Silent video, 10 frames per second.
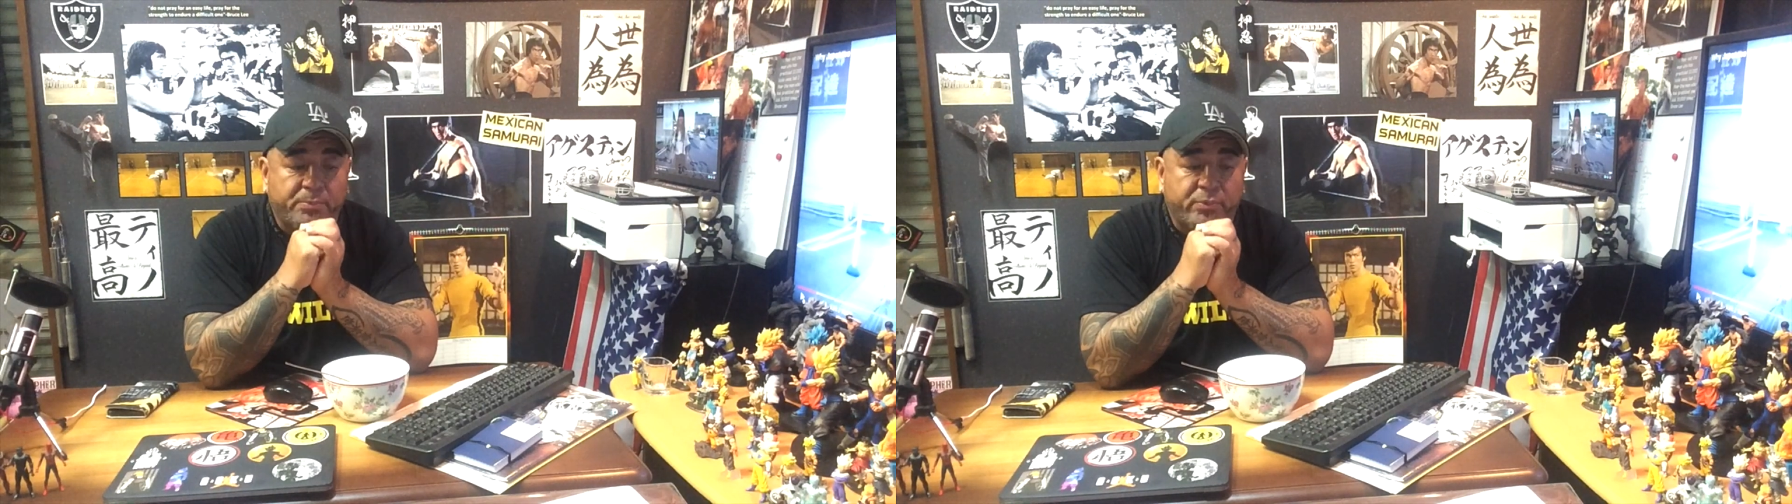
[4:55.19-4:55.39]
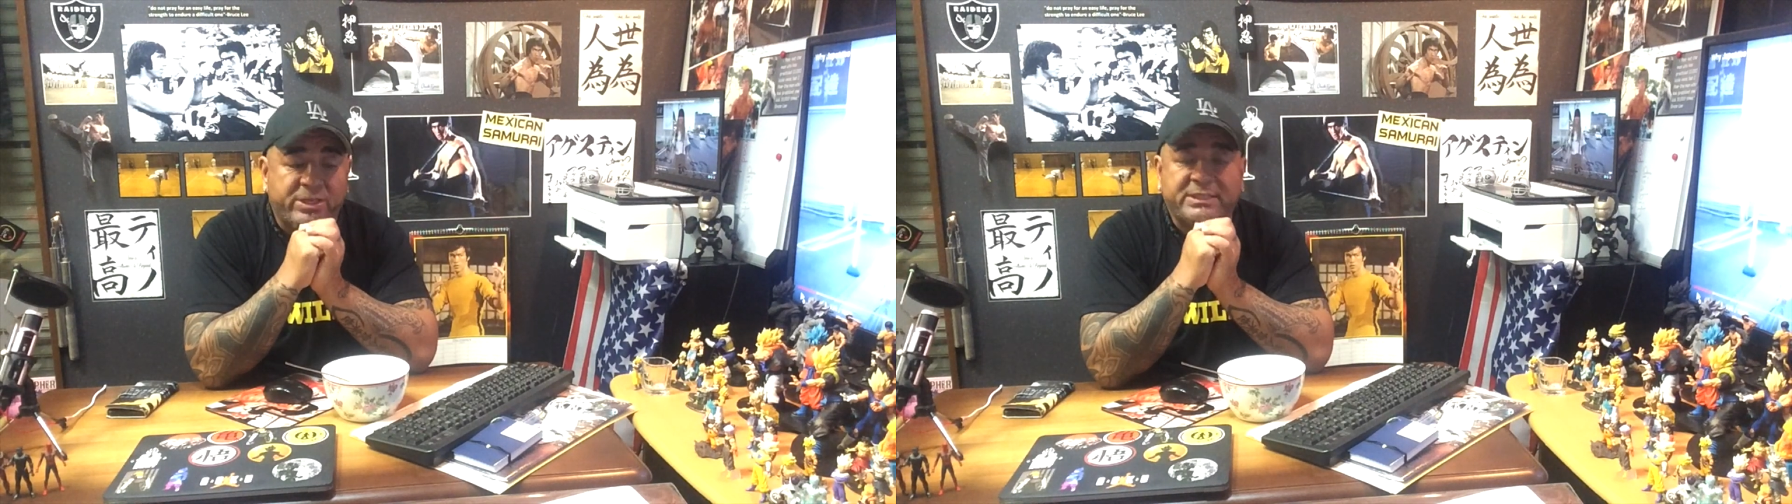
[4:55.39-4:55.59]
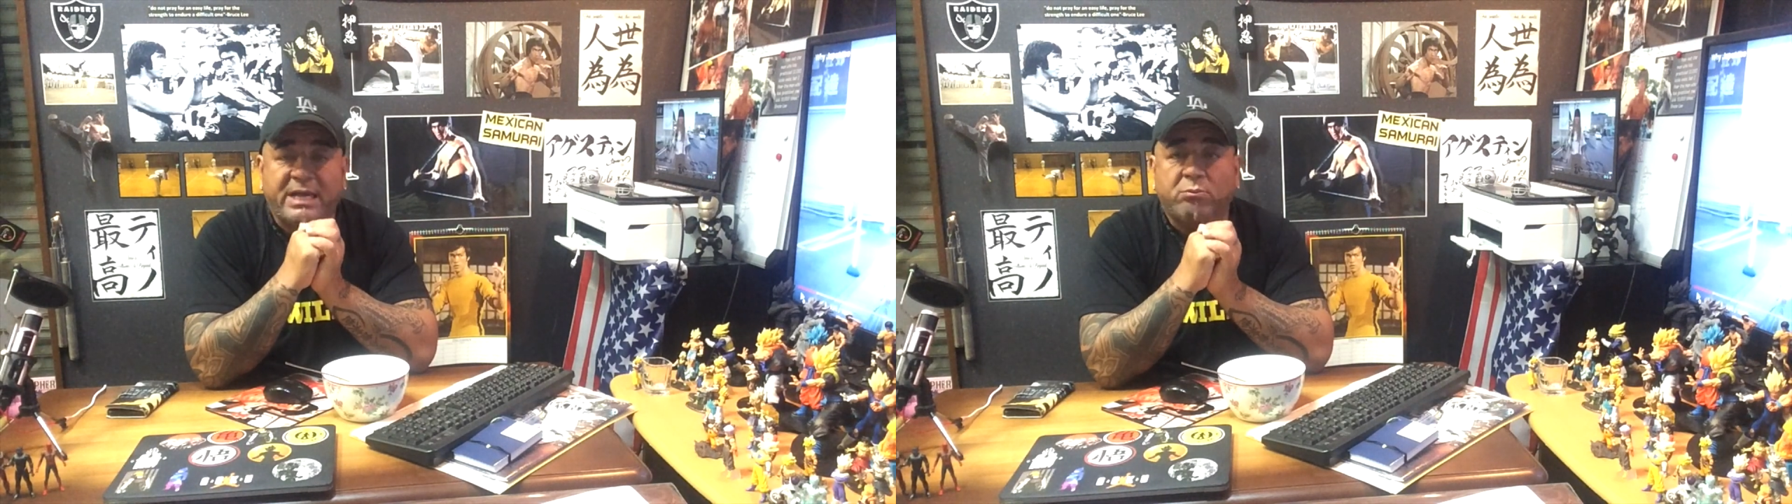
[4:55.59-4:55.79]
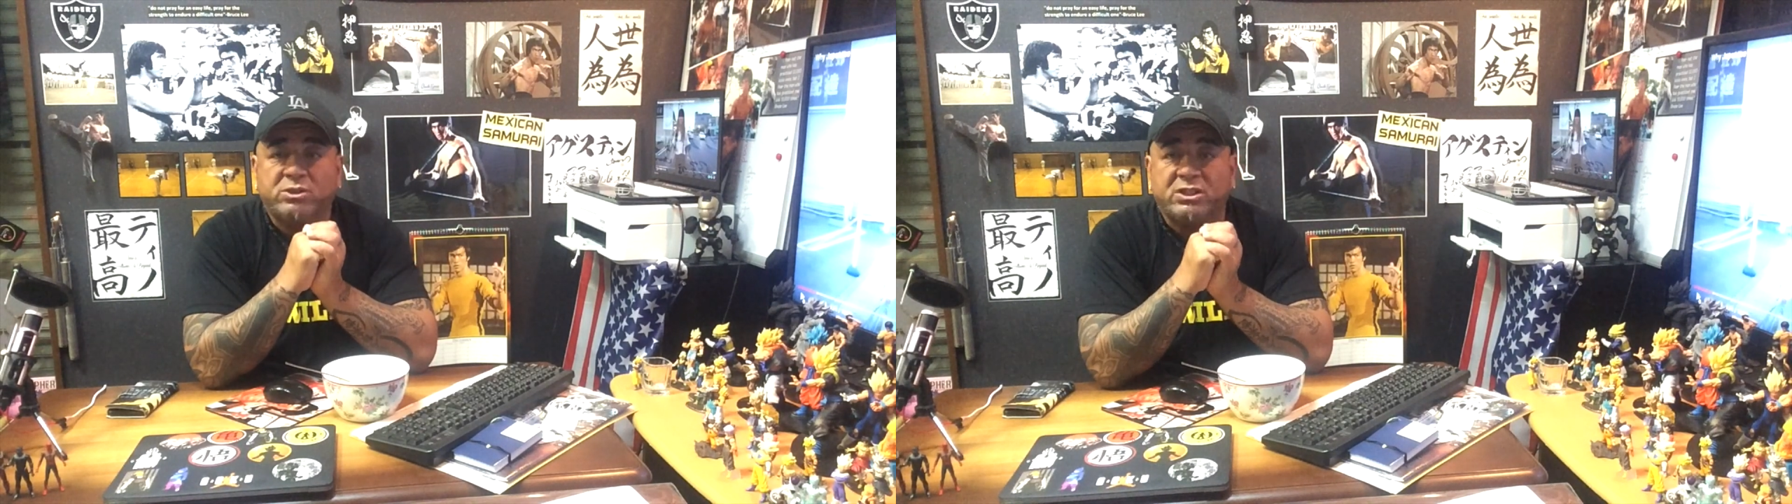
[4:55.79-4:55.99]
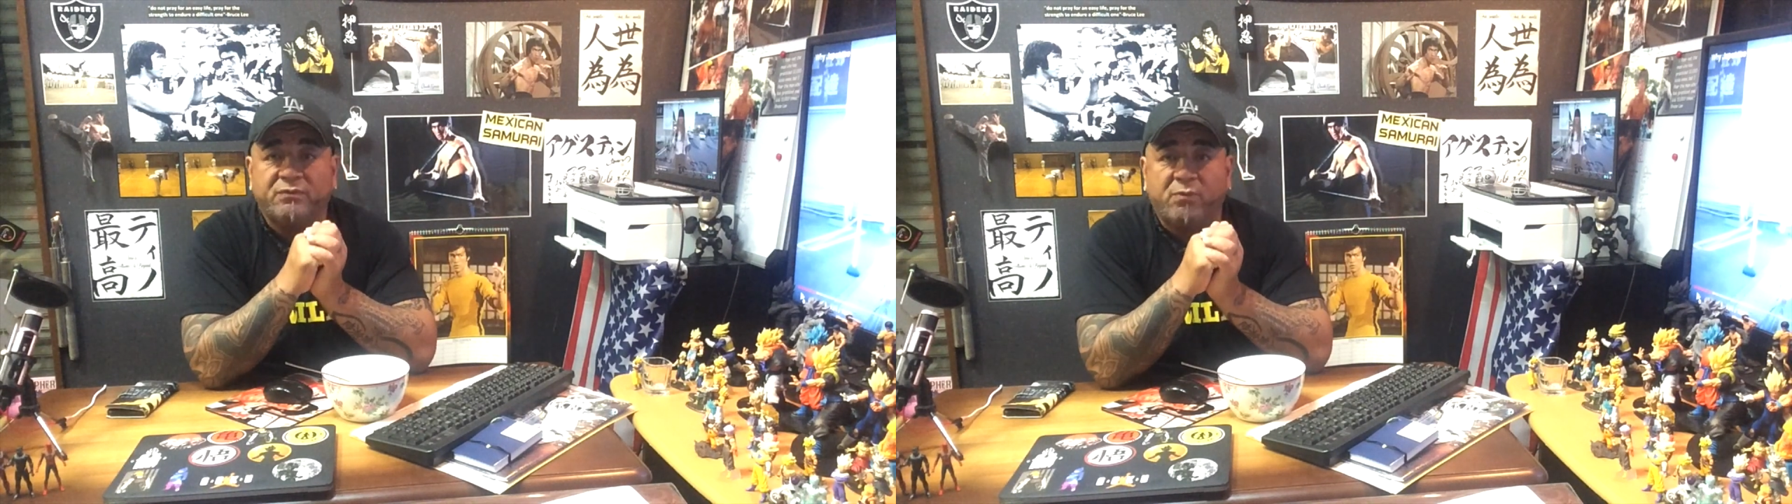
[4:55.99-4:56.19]
bring
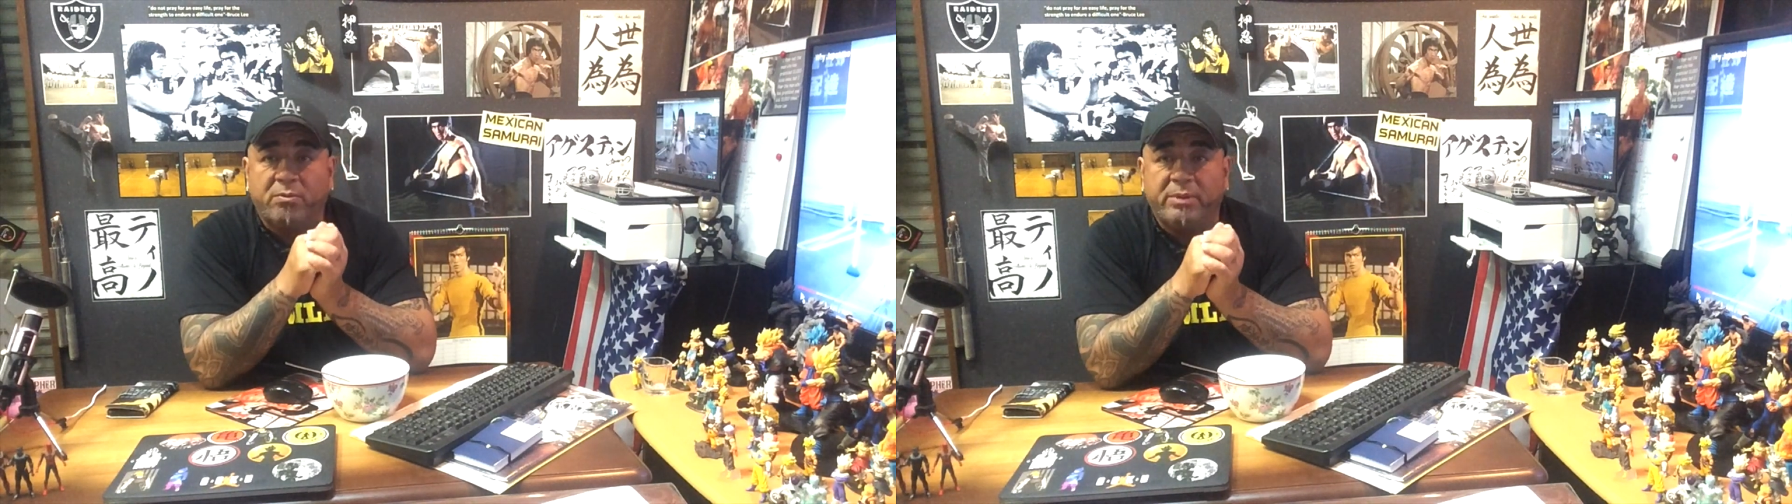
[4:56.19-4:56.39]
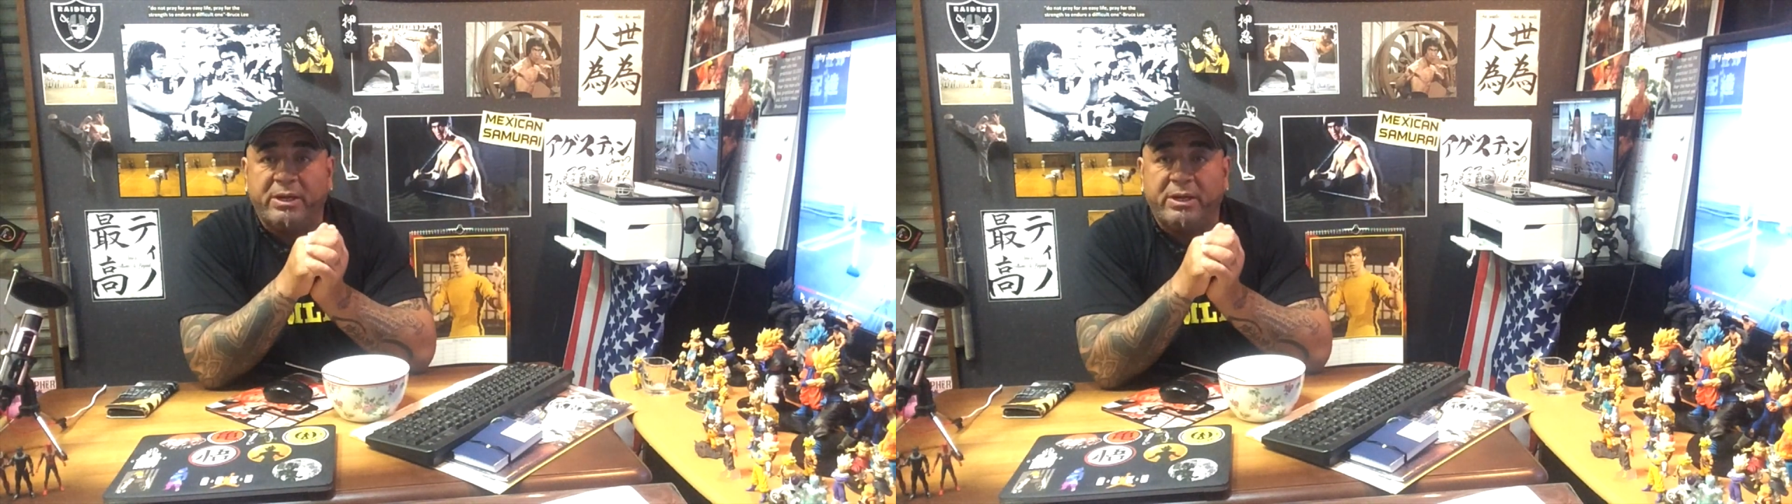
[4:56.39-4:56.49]
sandwiches for him,